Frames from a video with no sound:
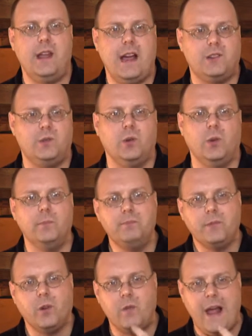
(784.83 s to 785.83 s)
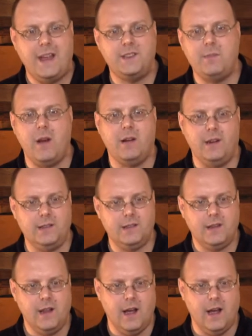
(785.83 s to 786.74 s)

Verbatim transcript: the actual raspberries.